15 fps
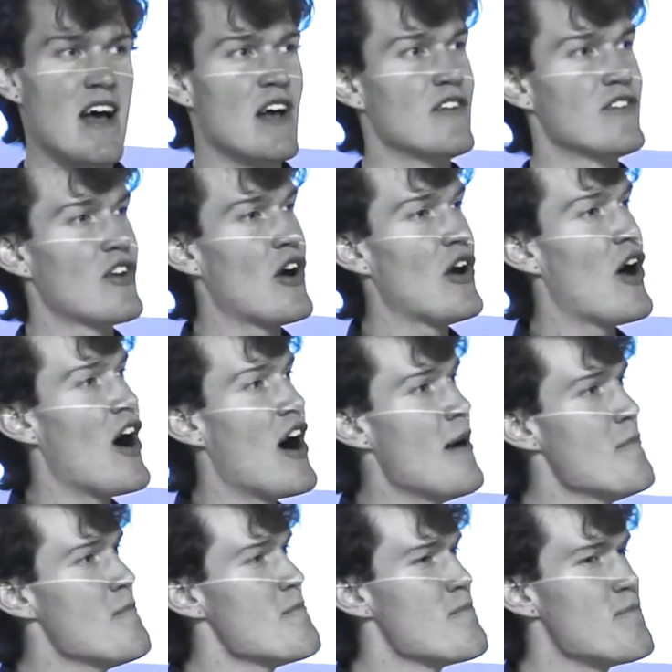So
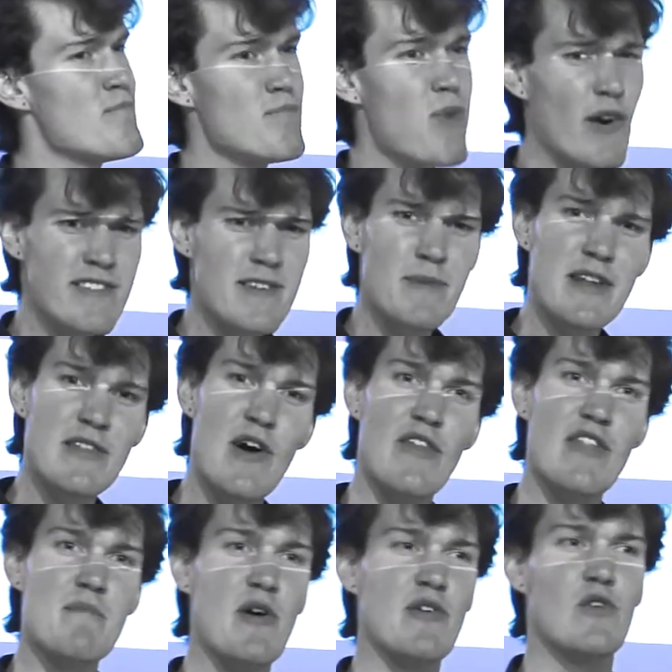I'm possibly not
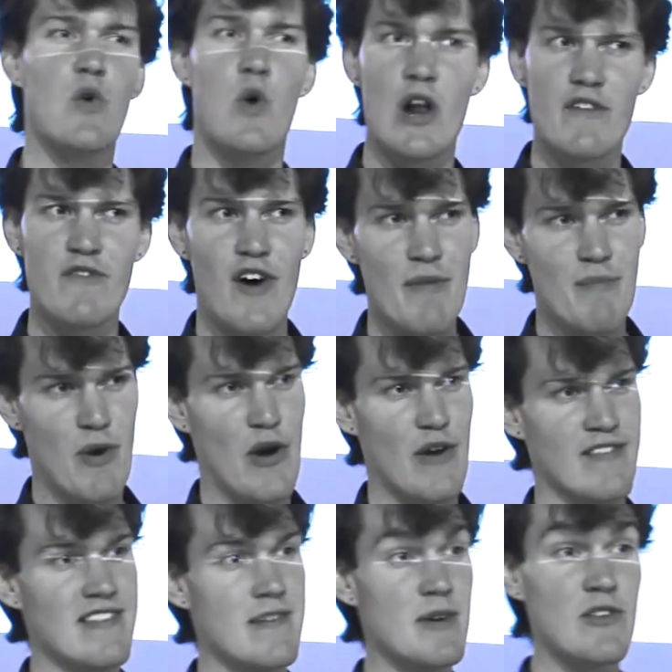the most qualified
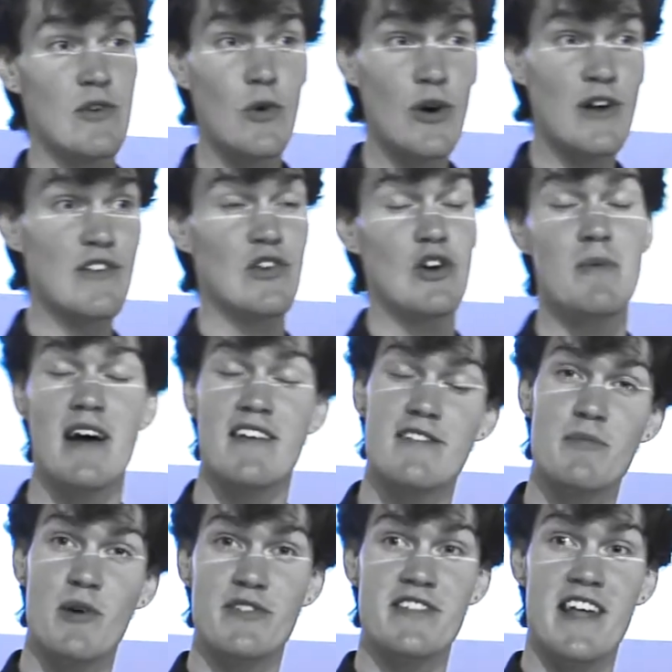person to be talking to you about
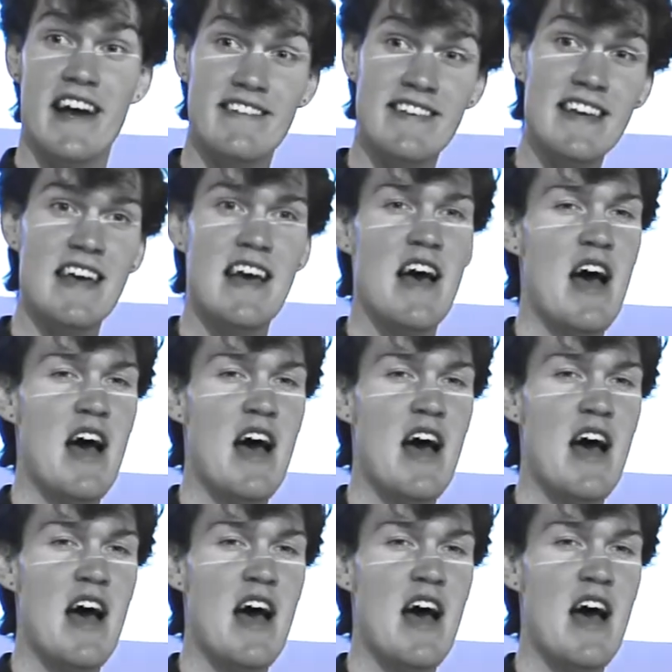spontaneity,